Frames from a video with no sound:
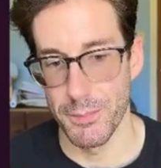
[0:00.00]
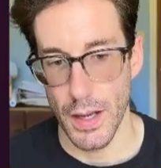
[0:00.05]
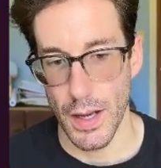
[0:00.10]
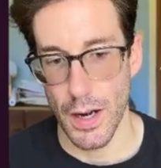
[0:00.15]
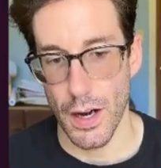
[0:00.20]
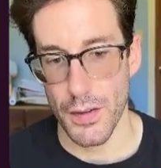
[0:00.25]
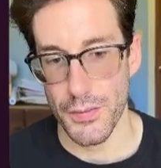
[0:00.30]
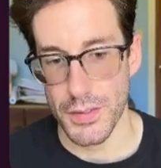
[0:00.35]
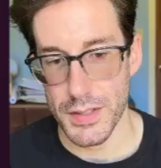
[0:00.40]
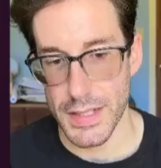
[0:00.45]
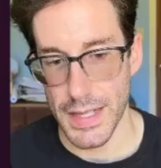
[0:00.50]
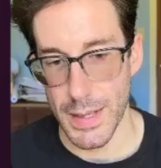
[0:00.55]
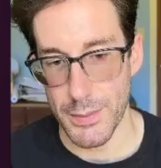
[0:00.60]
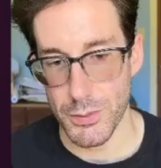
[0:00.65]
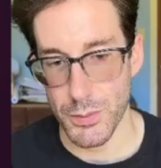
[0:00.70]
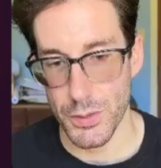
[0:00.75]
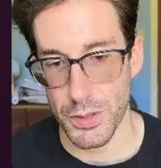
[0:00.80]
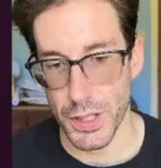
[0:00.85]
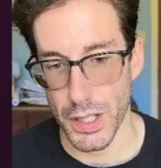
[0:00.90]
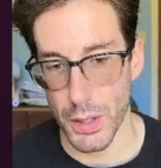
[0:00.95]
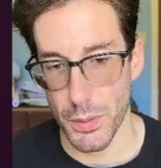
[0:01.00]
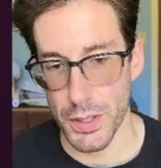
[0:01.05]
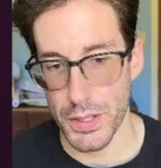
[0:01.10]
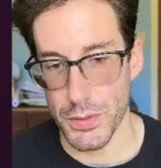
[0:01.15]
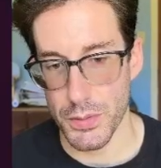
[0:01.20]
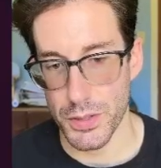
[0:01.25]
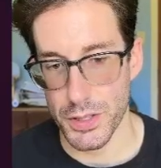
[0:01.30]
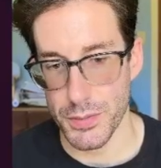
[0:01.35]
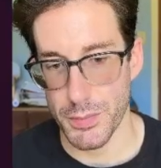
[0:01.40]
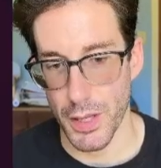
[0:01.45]
And oftentimes when you're going
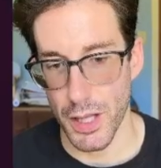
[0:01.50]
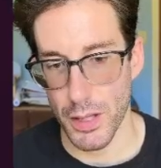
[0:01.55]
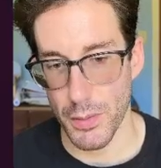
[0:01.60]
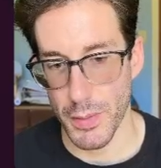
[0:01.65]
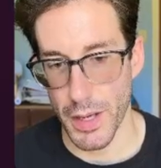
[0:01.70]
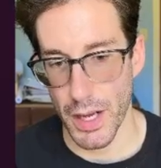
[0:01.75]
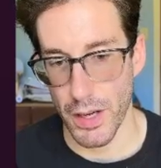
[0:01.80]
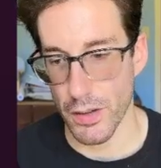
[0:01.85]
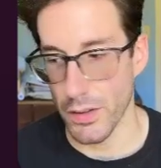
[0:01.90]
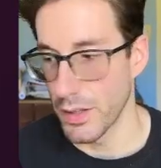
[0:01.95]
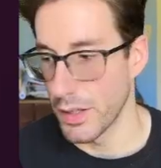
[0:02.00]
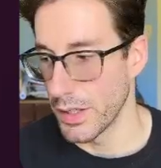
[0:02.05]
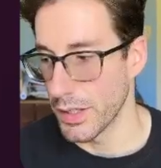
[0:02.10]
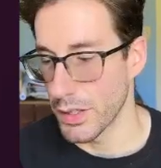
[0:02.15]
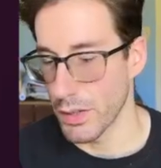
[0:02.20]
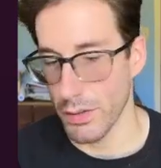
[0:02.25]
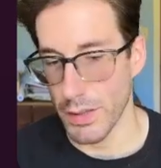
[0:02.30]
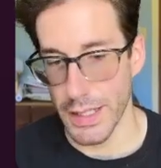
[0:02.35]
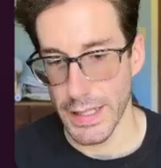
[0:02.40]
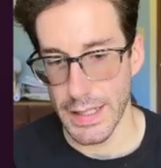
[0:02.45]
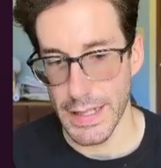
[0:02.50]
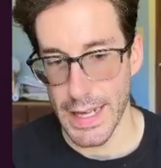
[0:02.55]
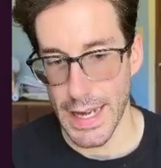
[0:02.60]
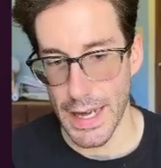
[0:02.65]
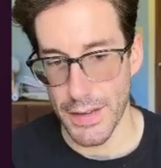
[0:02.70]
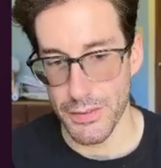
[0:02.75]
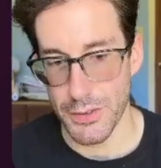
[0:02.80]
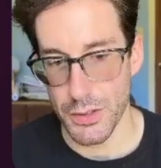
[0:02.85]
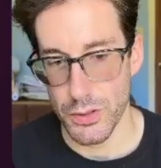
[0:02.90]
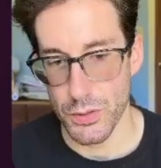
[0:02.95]
to a smaller model, you'll likely
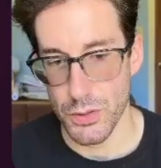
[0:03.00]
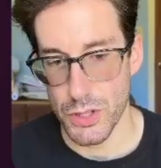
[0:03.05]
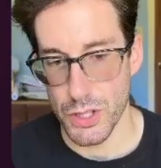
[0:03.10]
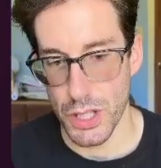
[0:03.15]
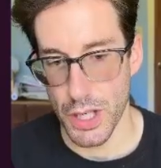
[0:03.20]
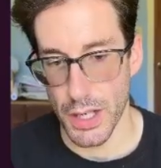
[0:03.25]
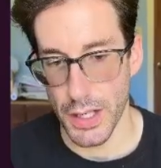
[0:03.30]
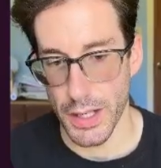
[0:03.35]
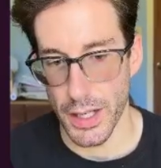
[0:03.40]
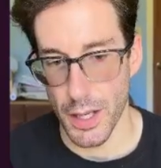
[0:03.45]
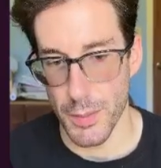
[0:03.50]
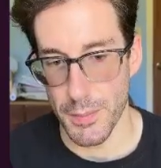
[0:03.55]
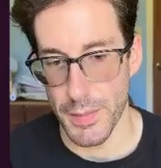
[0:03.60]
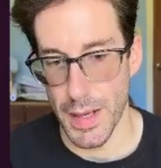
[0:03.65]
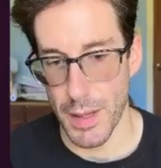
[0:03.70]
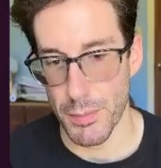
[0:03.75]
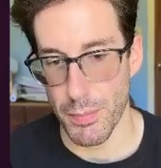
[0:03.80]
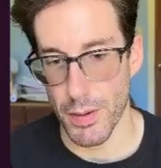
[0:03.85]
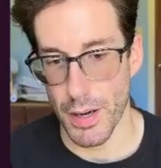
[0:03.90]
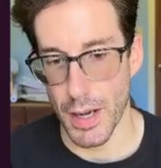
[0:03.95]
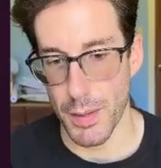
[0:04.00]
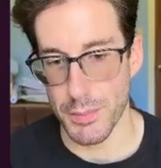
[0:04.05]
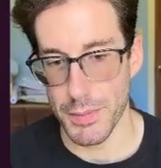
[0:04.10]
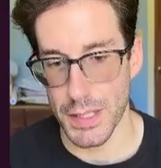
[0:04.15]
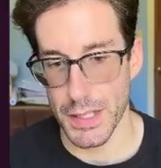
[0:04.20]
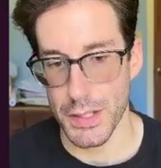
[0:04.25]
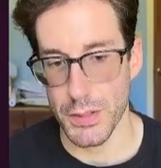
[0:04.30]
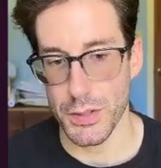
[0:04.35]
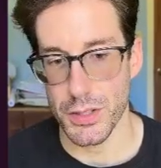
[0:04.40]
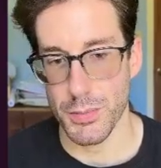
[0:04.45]
have to chunk up that prompt
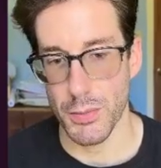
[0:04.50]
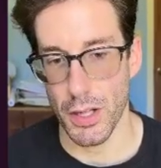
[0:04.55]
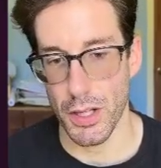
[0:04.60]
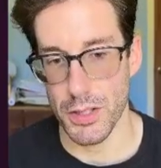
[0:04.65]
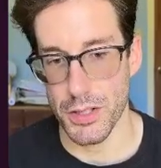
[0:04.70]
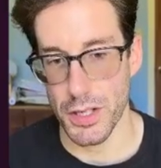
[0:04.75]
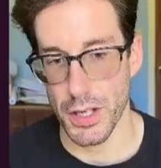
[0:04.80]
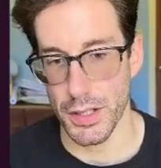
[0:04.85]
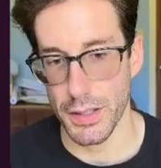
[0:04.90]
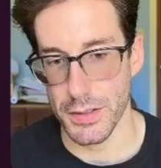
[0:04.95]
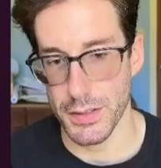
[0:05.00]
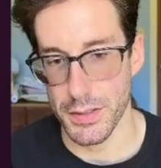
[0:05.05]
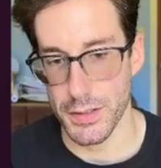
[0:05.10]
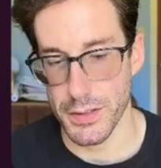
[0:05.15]
into smaller chunks.